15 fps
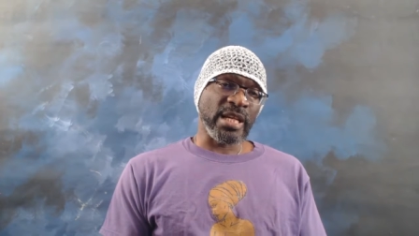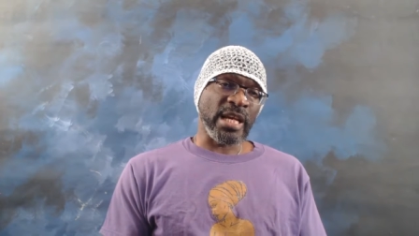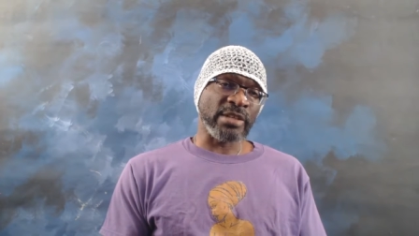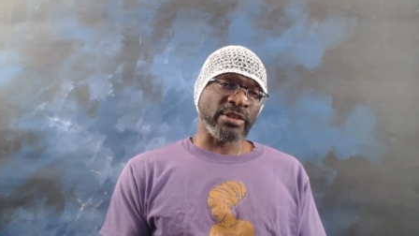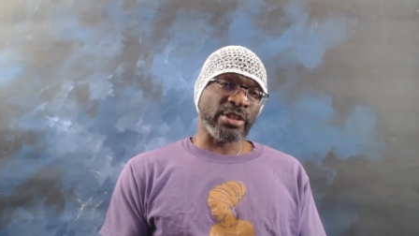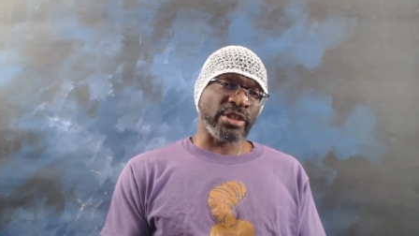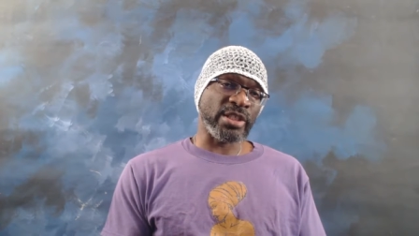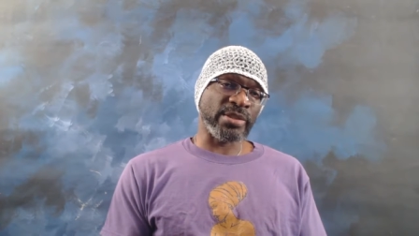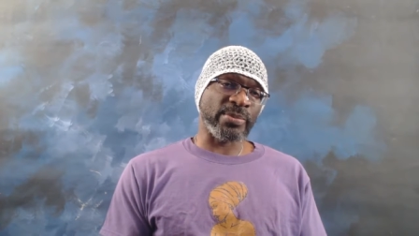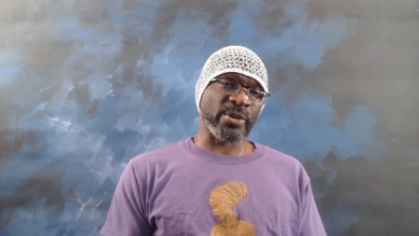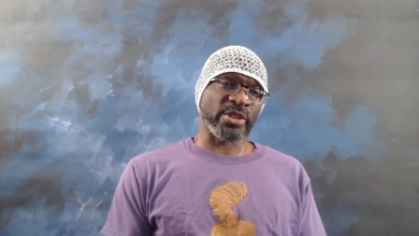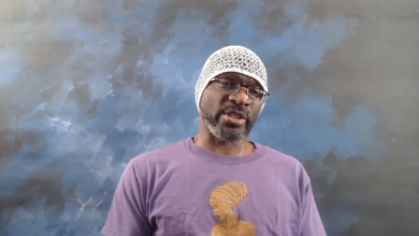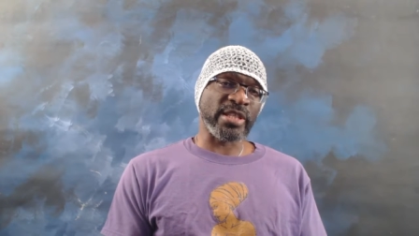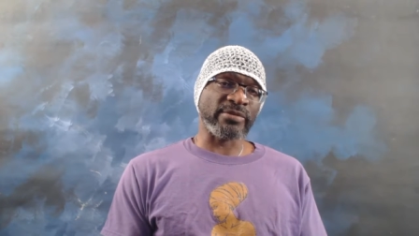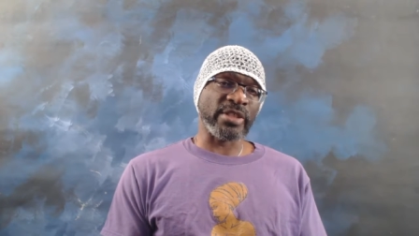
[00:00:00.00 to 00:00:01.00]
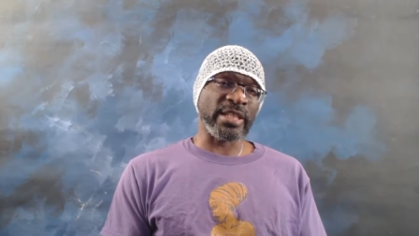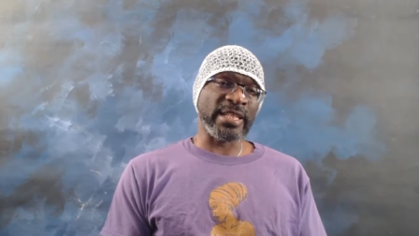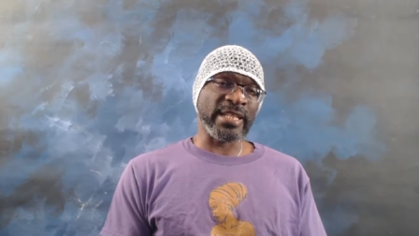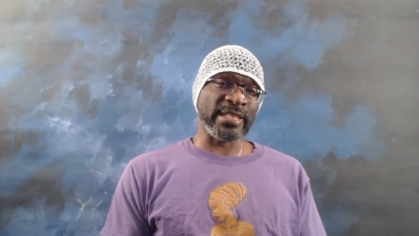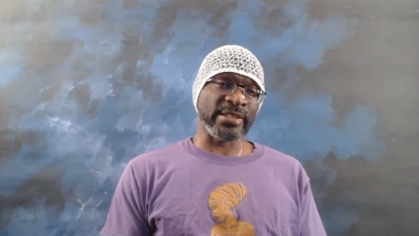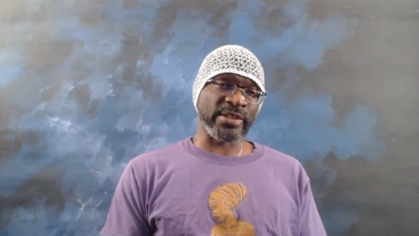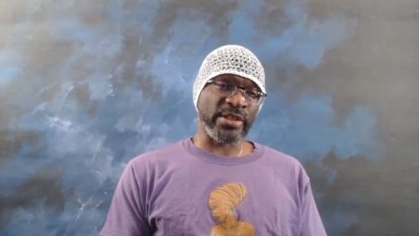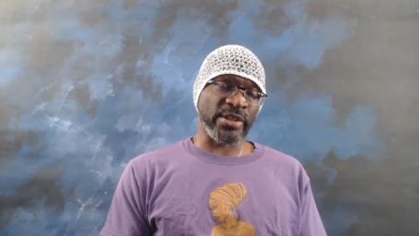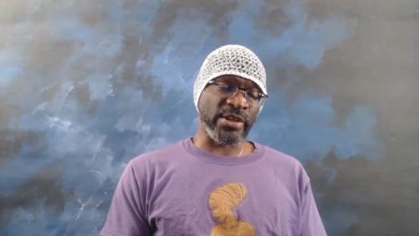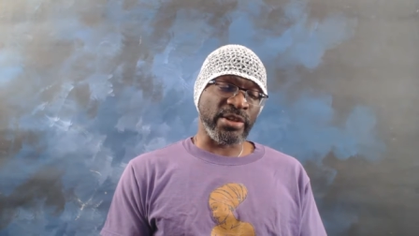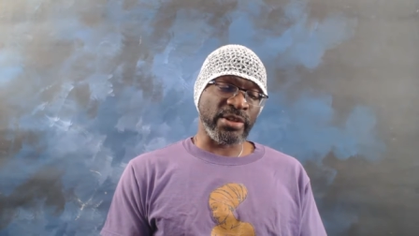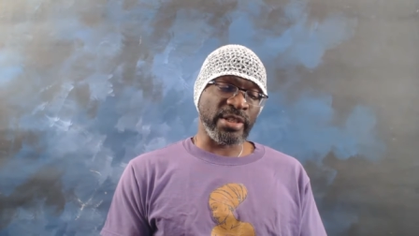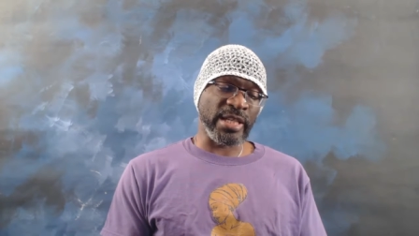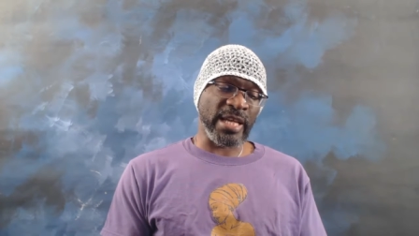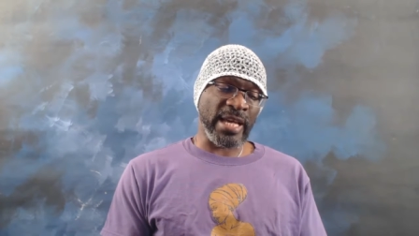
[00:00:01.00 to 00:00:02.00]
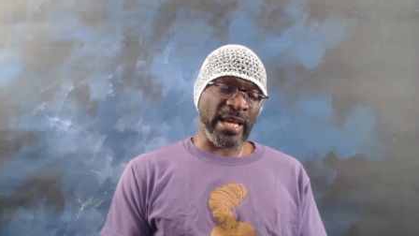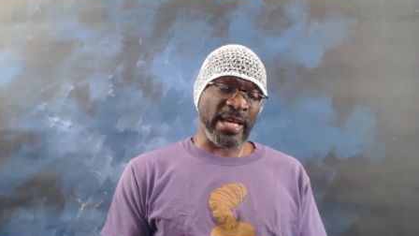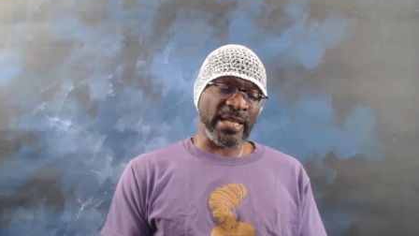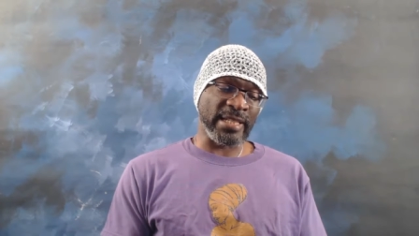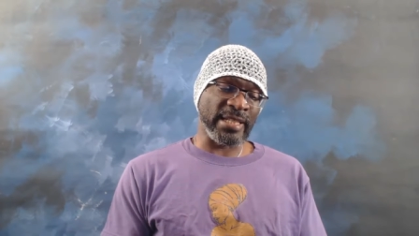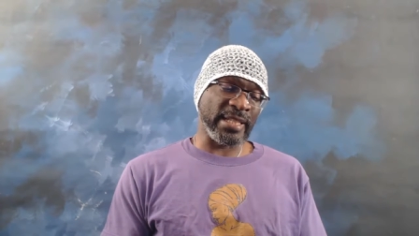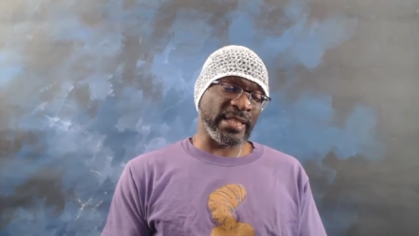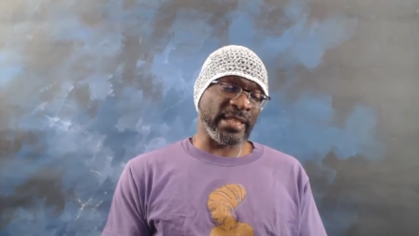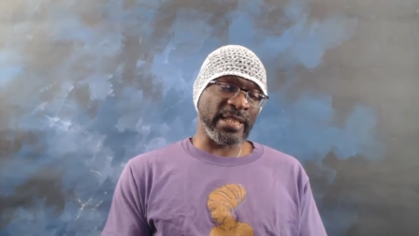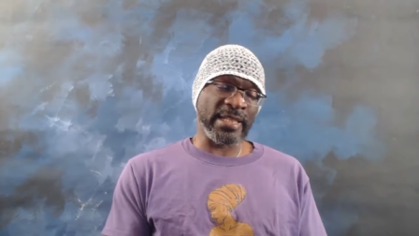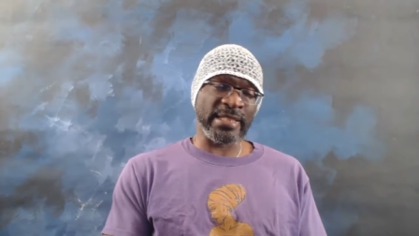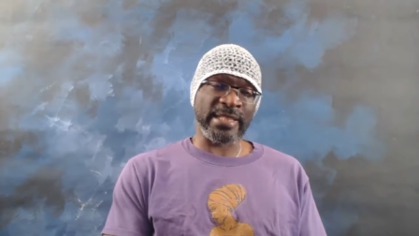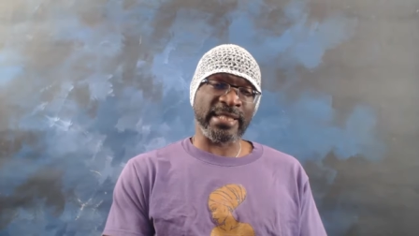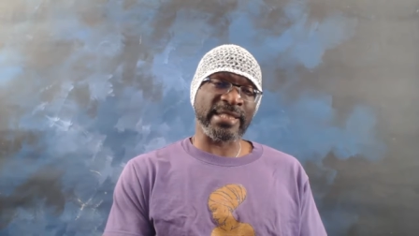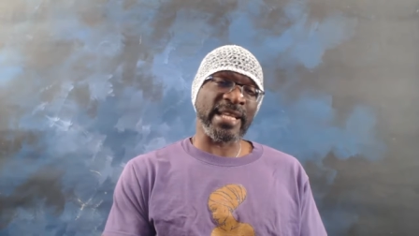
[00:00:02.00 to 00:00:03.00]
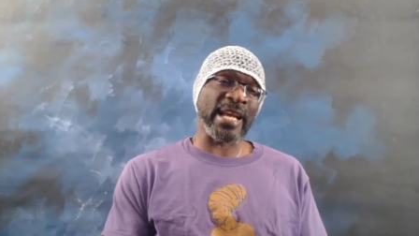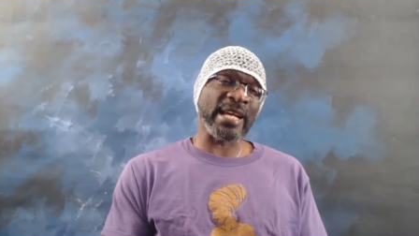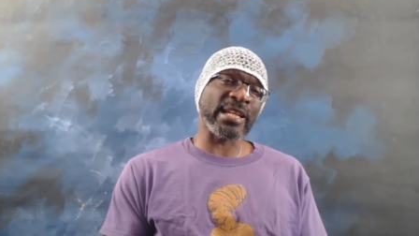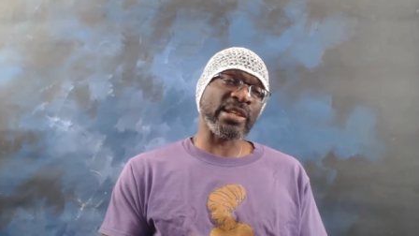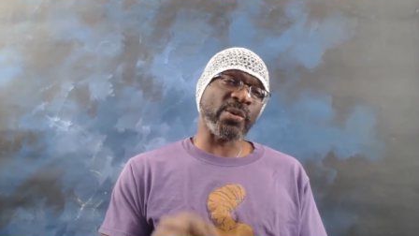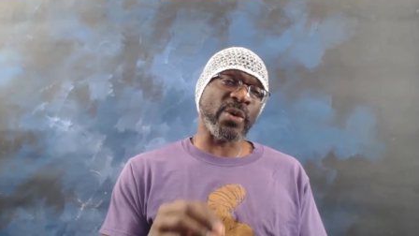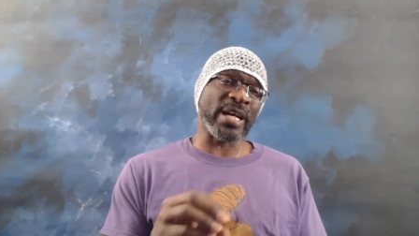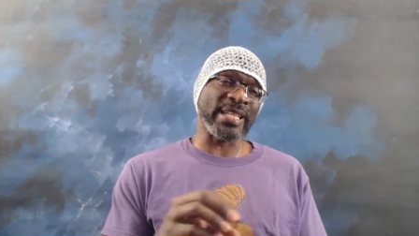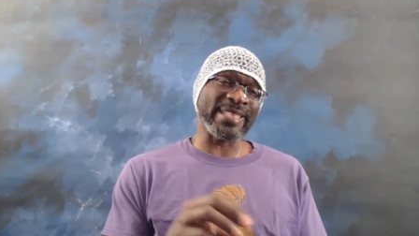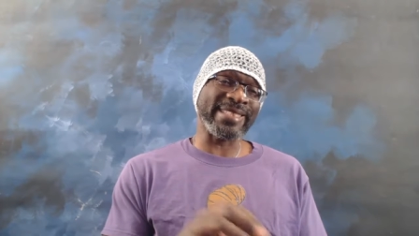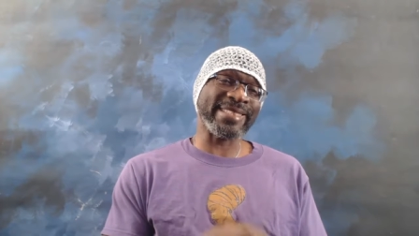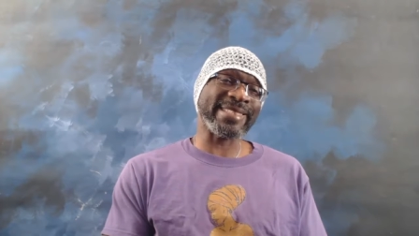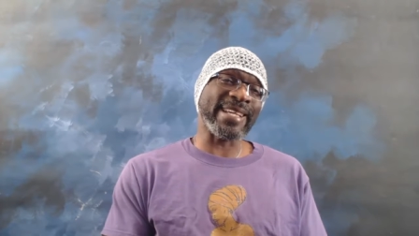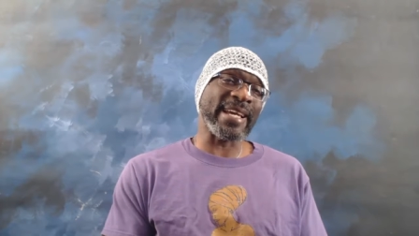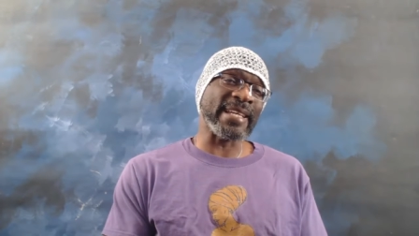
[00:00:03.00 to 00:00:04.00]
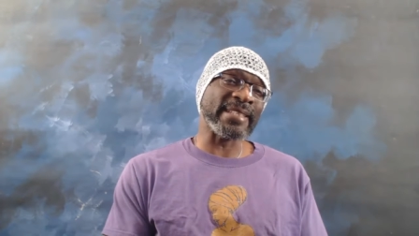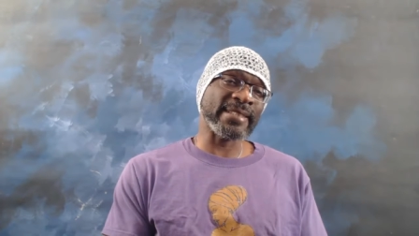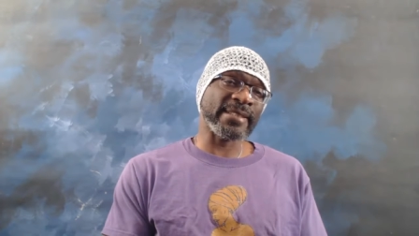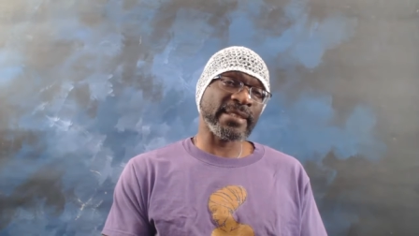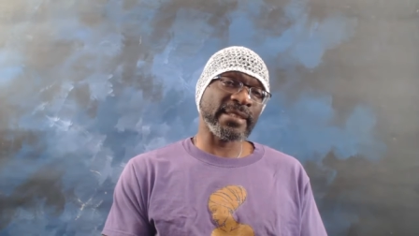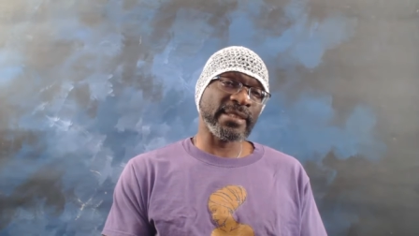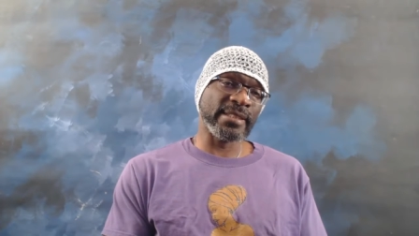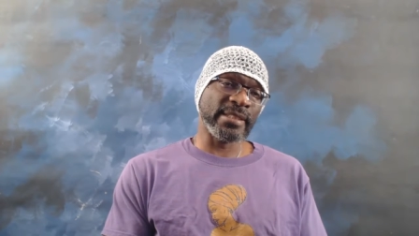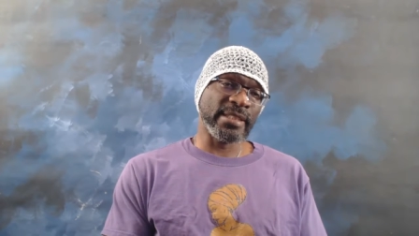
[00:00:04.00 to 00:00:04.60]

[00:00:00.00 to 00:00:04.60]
I wrote this book several years ago, and it is exactly what it says.